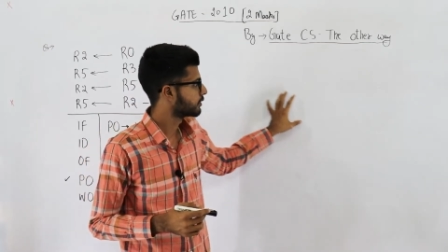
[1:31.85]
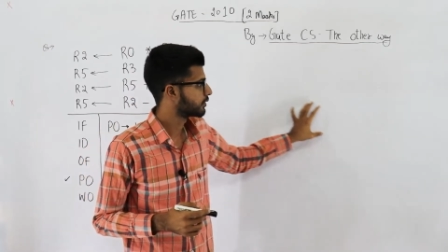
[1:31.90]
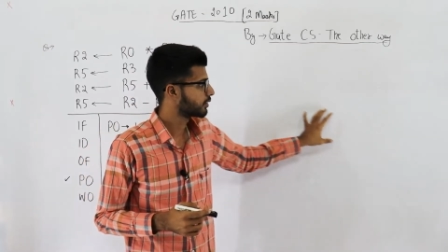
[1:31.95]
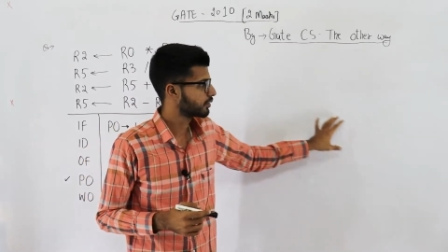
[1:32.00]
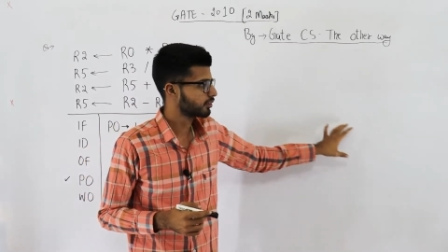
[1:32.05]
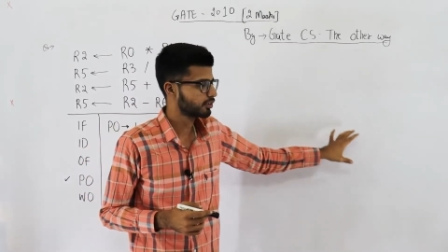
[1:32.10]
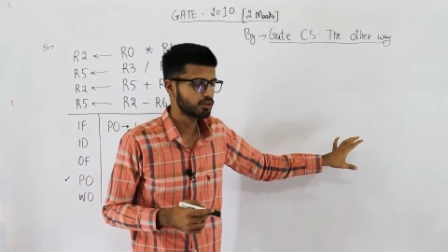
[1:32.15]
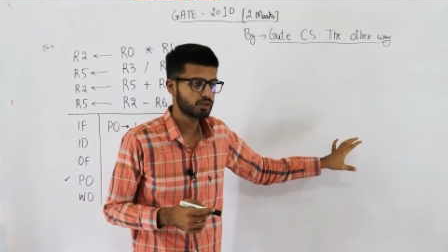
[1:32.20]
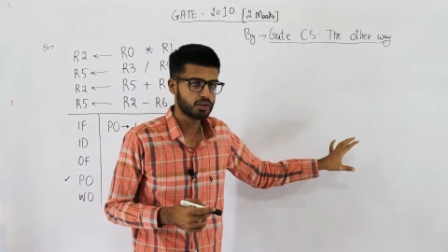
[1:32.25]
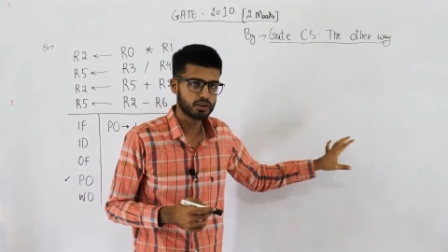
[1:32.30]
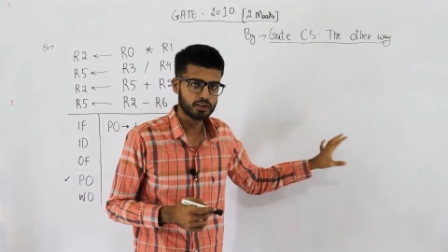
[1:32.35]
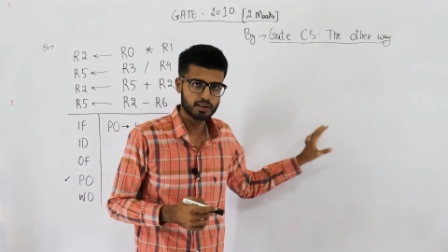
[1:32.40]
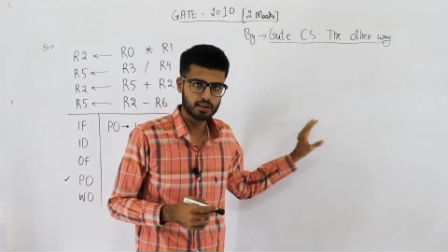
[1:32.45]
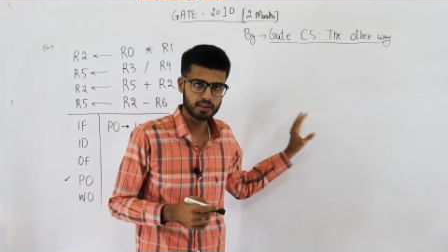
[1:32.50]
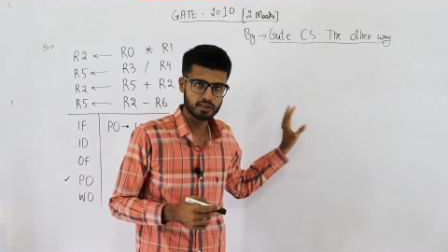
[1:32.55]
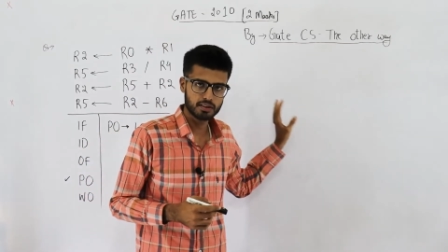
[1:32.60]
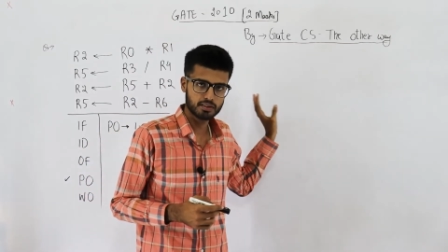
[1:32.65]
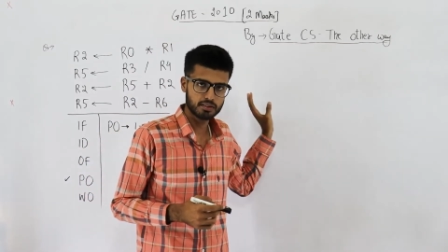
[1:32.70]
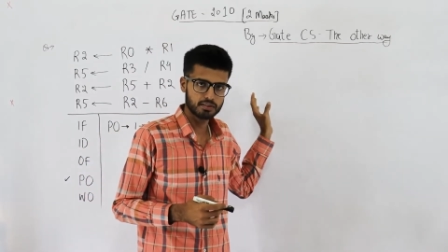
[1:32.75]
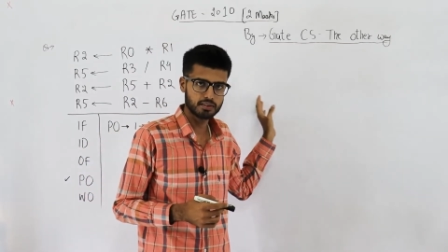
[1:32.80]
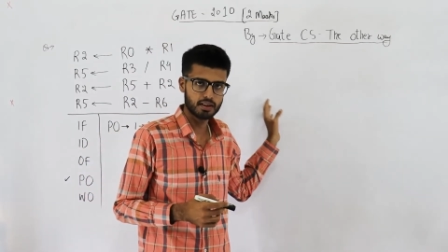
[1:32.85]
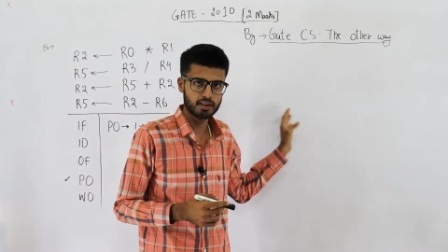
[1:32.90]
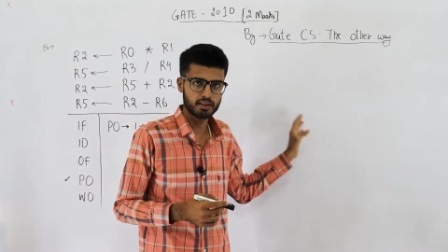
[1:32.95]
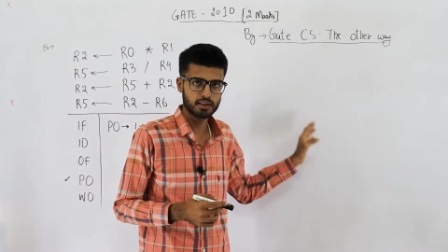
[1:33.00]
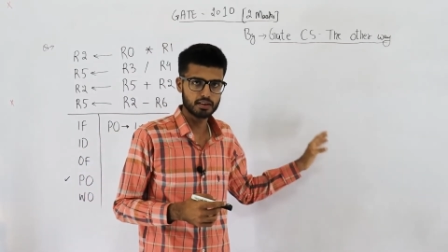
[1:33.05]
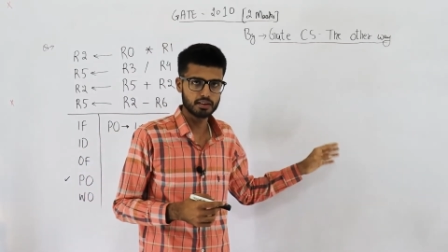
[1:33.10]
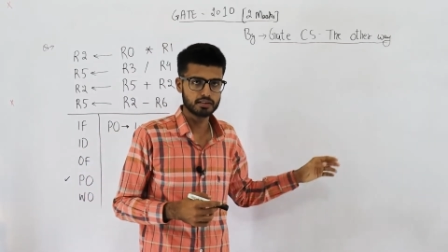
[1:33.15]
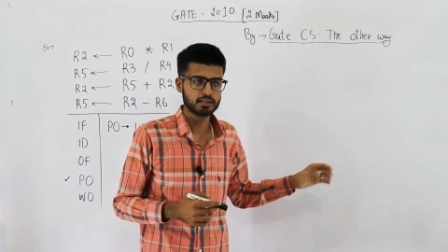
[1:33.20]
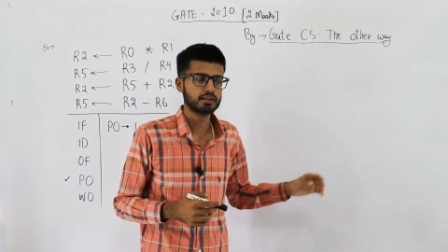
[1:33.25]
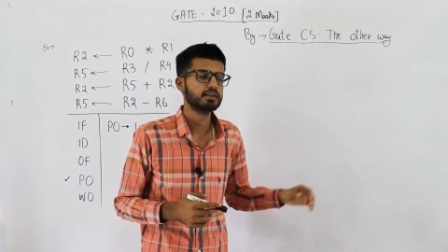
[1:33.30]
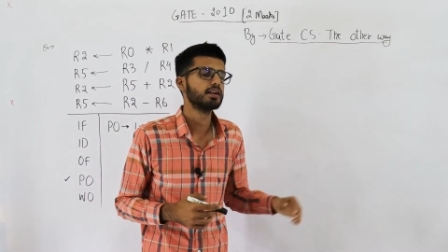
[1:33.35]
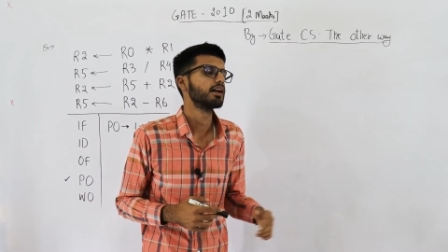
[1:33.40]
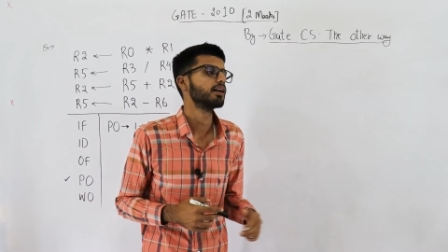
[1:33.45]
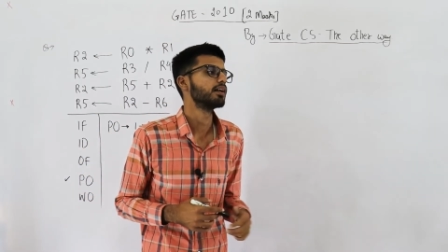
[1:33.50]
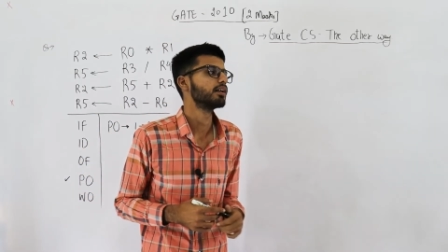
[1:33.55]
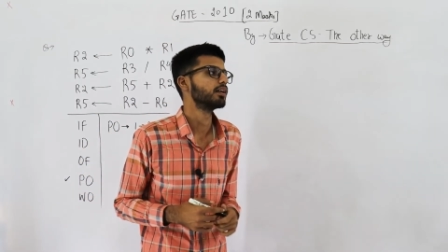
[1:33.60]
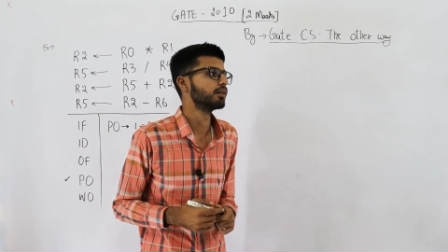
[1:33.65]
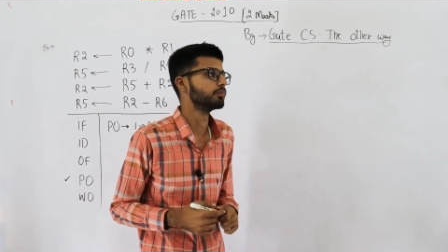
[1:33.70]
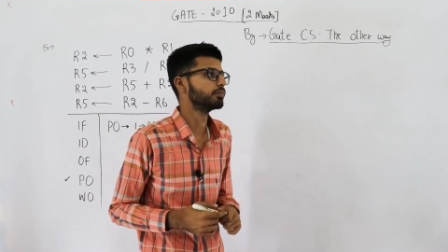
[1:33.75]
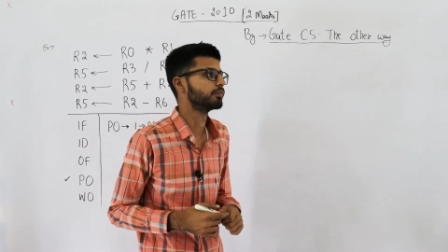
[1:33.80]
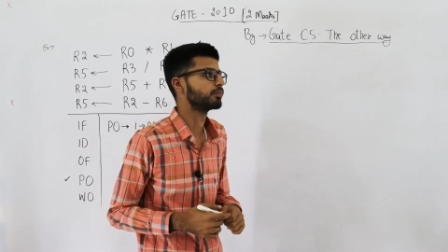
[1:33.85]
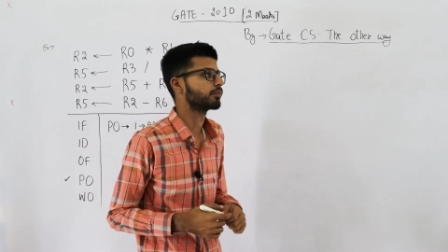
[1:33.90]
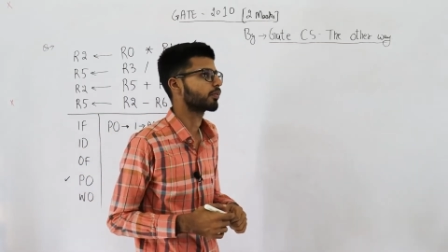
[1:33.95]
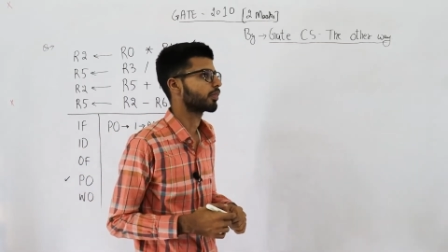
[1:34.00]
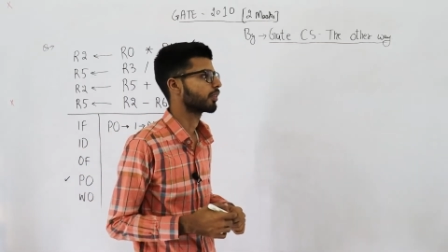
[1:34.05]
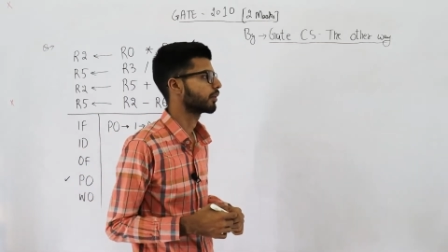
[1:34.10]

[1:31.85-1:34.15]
just draw that cycles diagram.